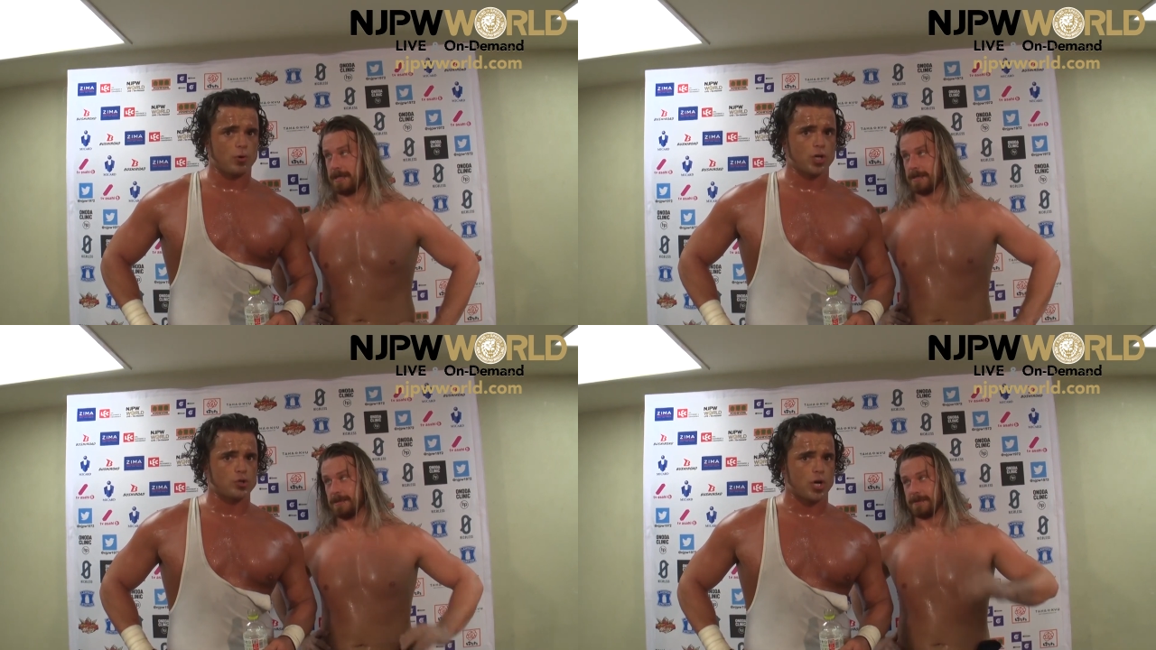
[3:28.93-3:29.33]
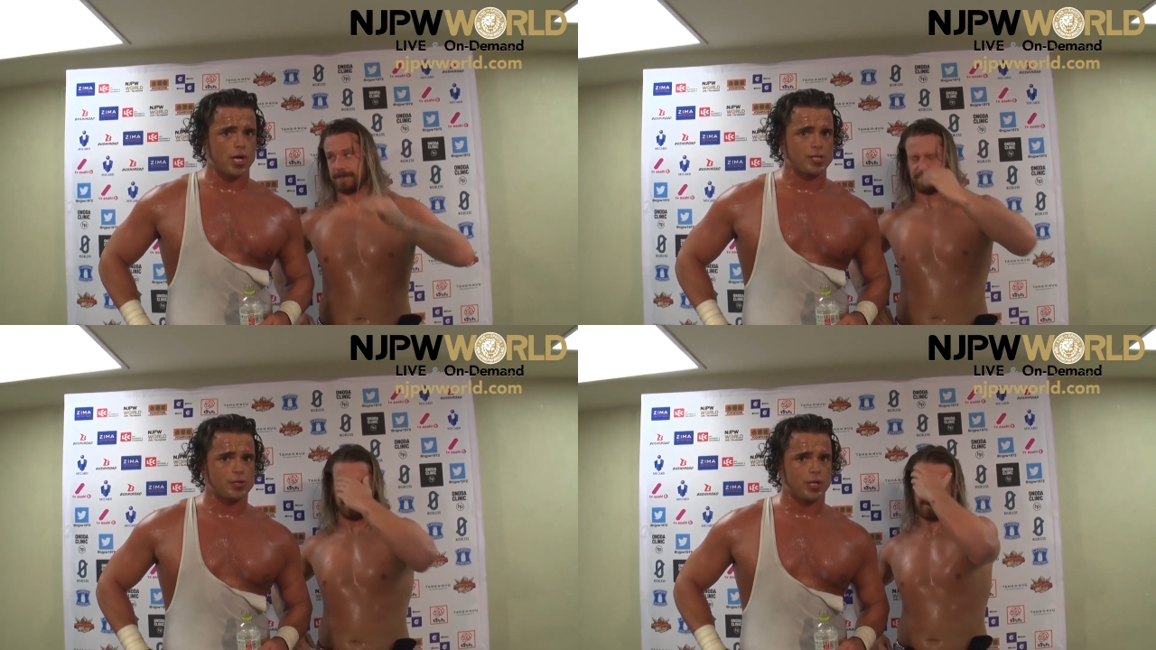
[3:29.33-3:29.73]
Speaker 1: we're gonna try
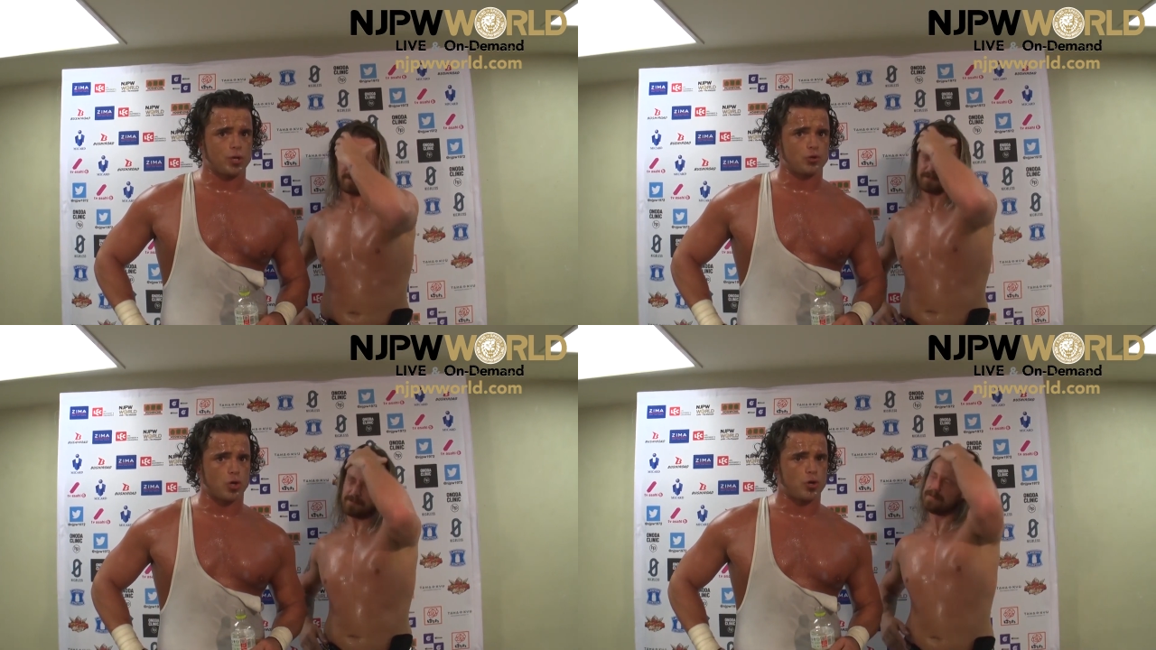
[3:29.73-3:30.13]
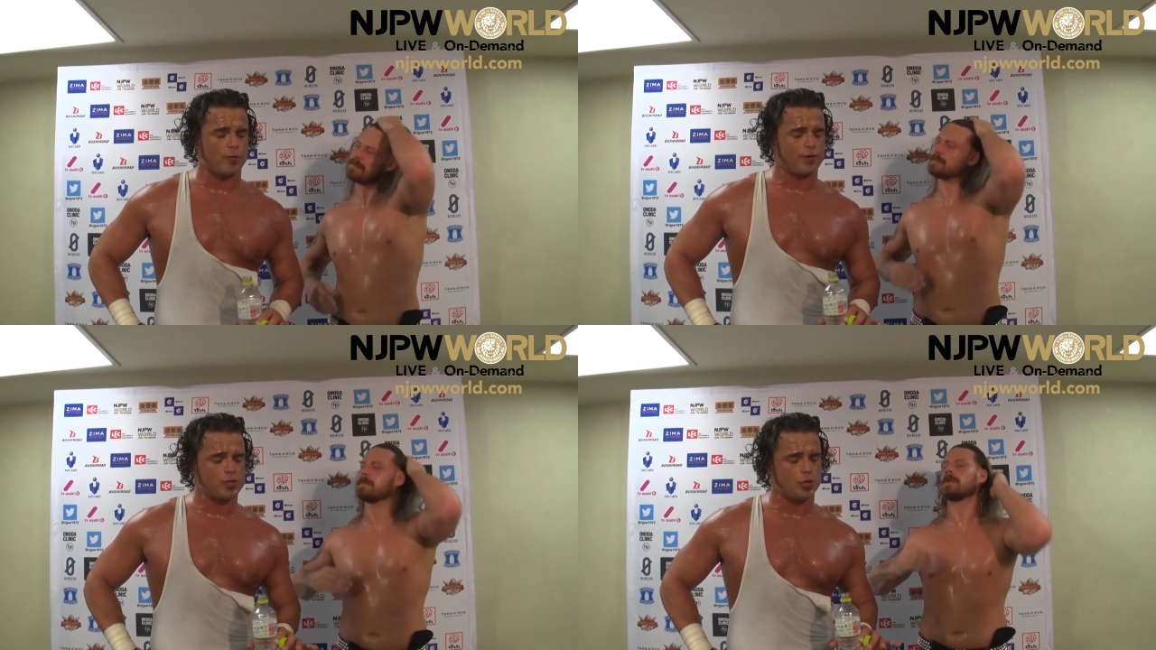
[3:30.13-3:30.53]
to isolate Yujiro, no
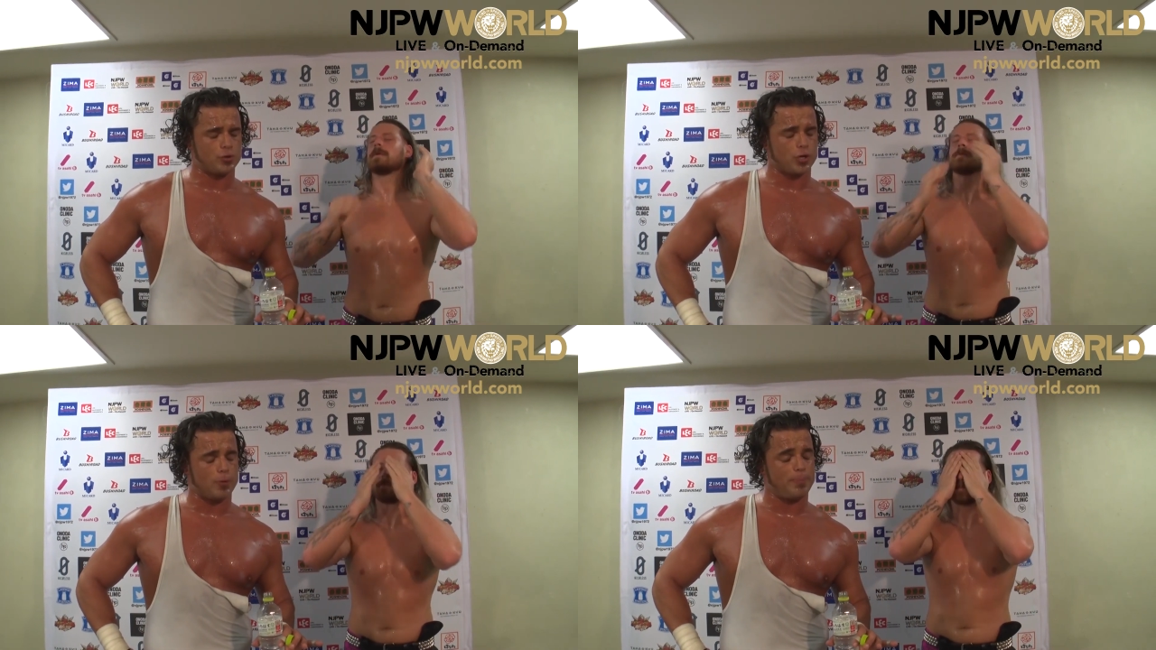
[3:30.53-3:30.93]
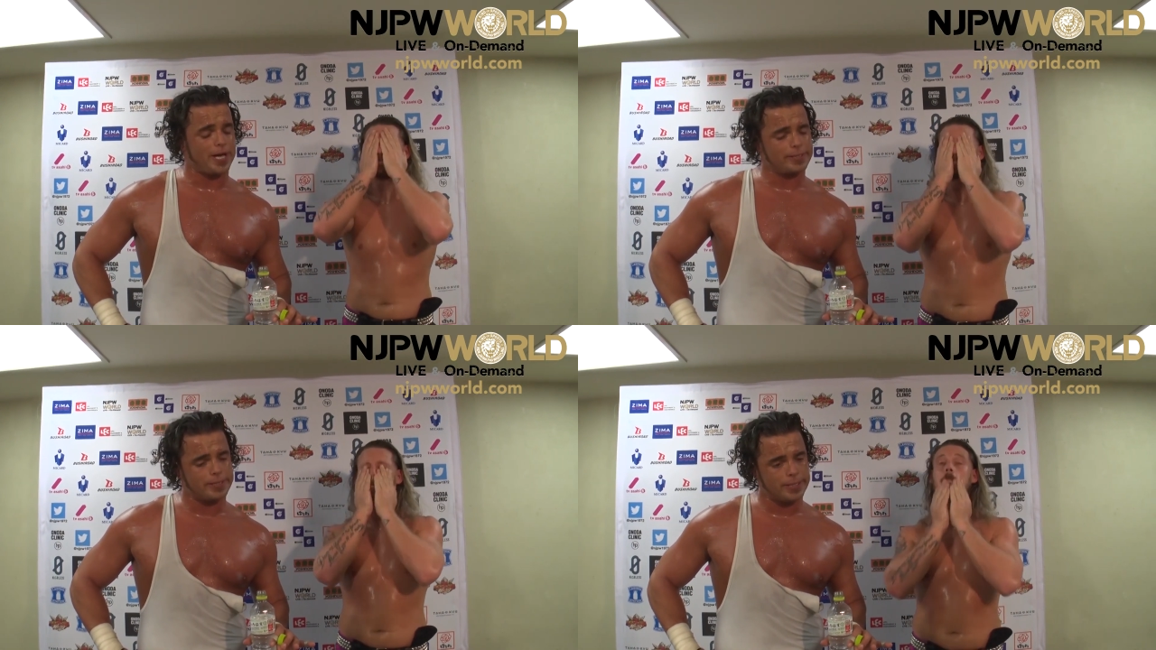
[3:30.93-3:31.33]
offense, Yujiro,
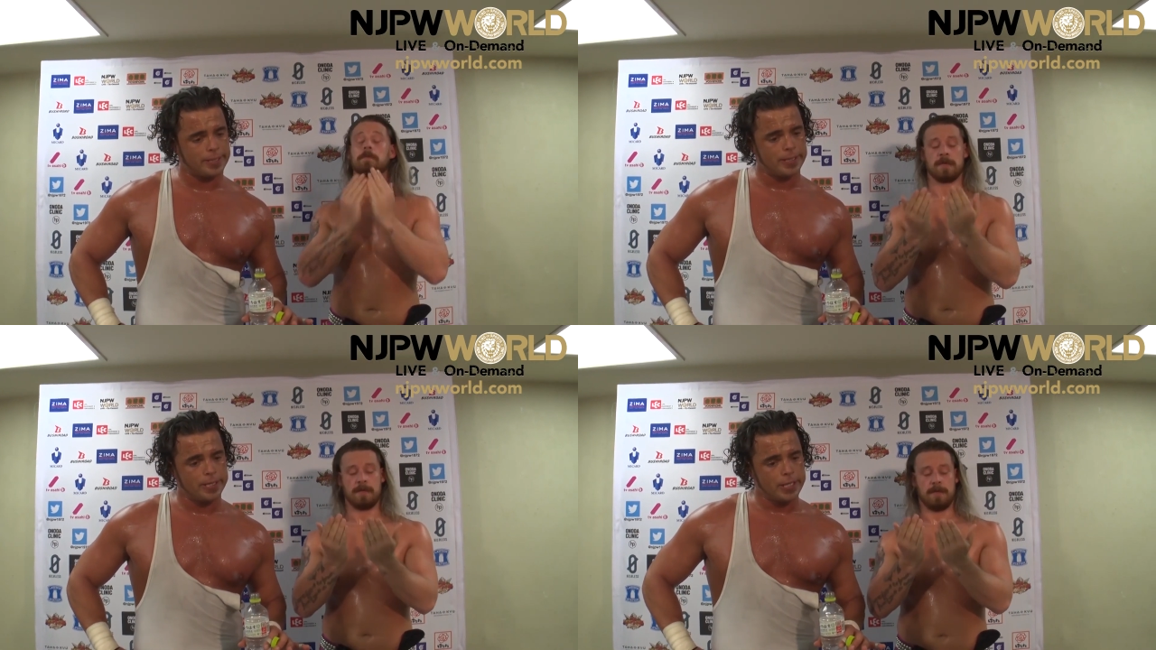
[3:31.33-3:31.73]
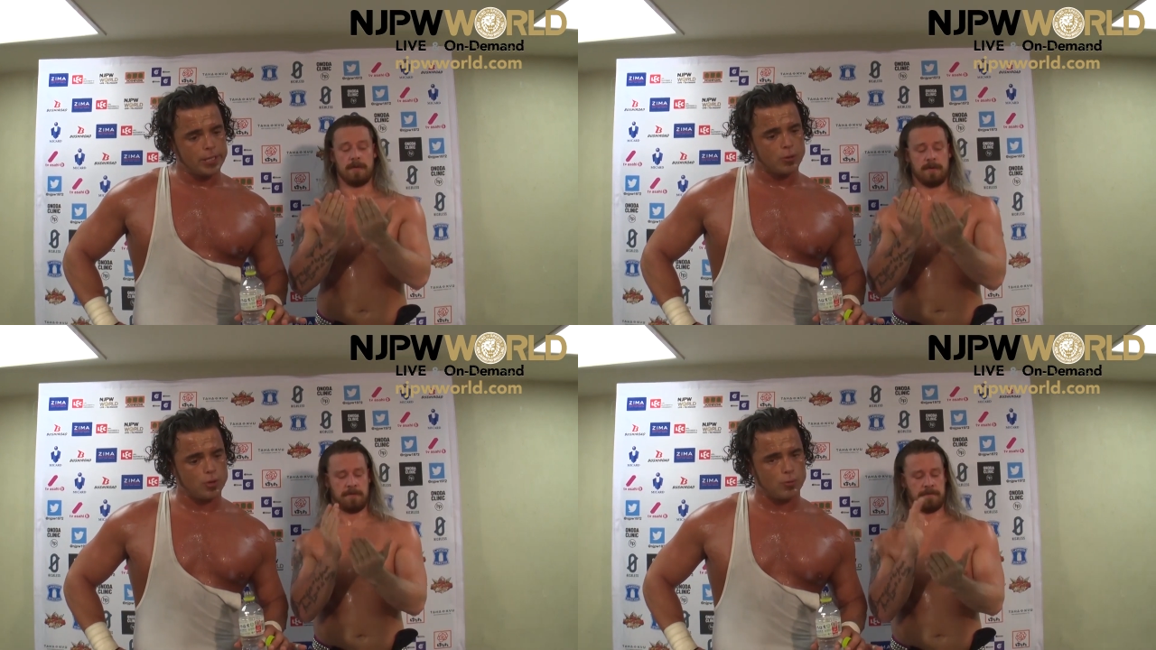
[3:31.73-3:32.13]
but
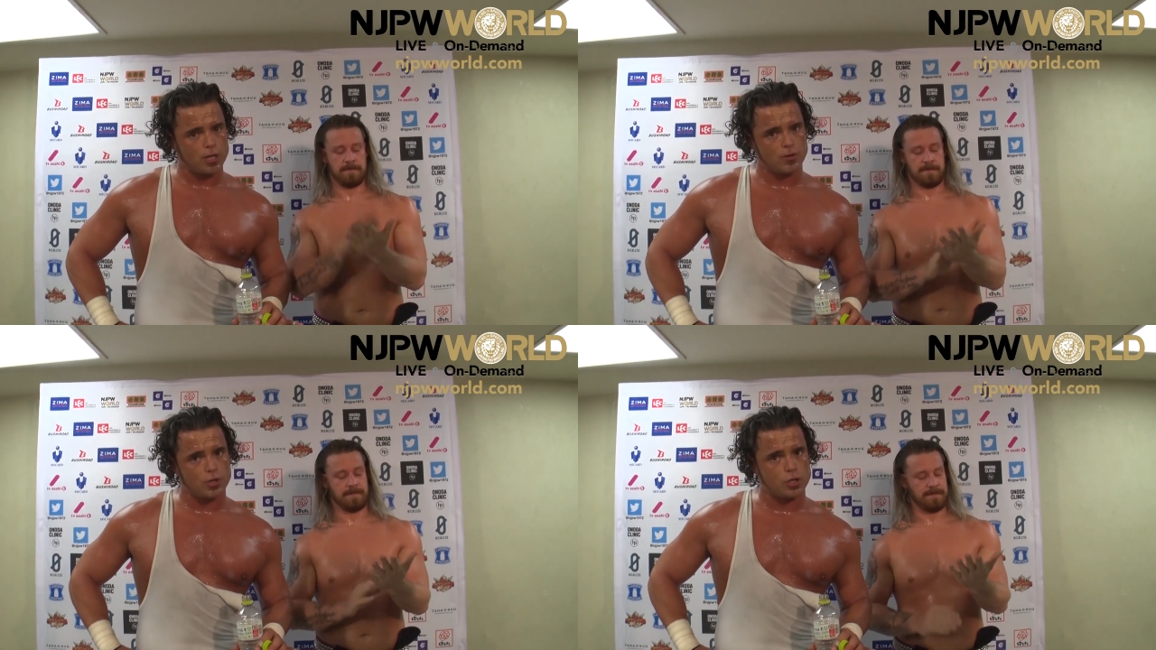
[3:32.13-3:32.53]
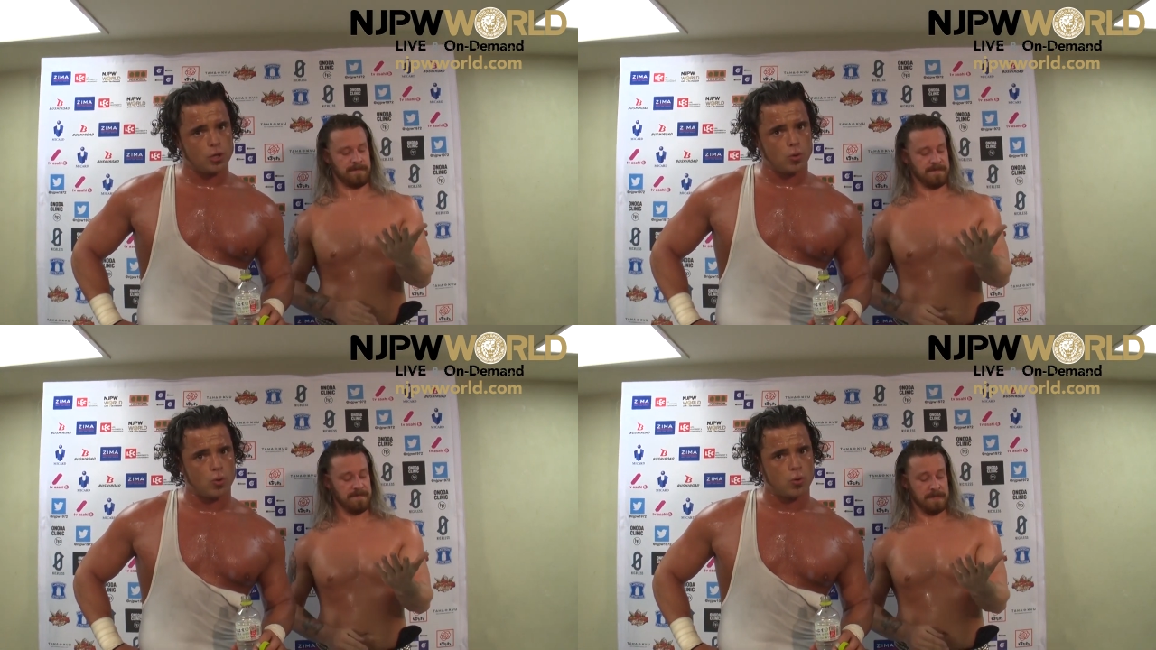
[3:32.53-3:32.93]
here are the way, here are the
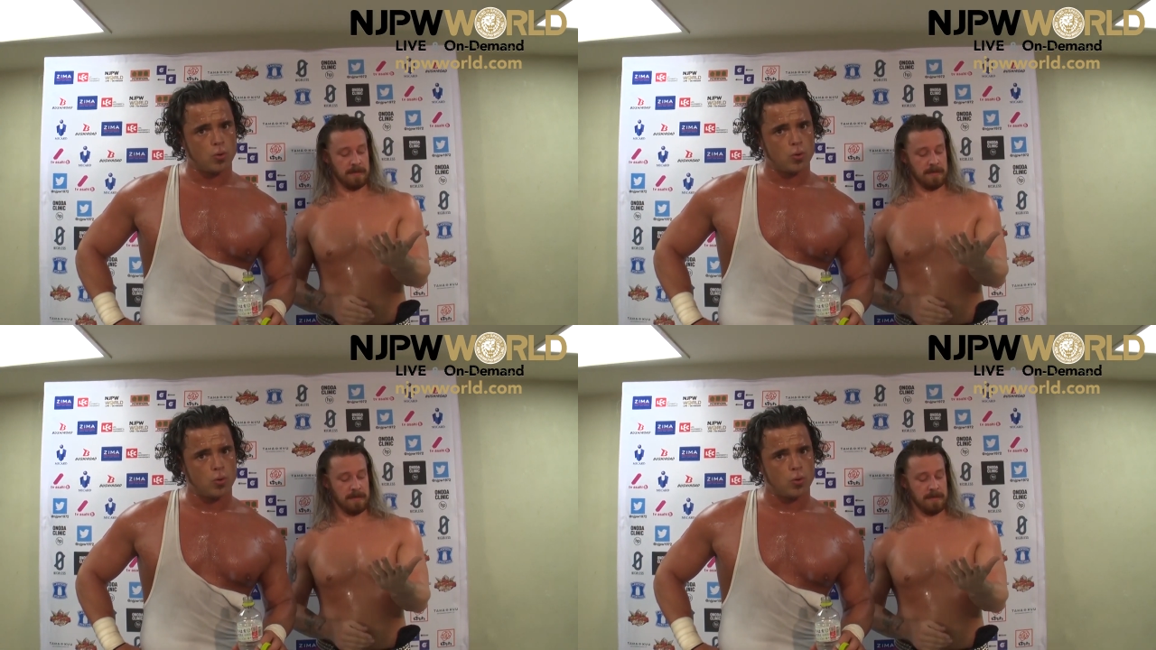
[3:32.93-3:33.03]
two.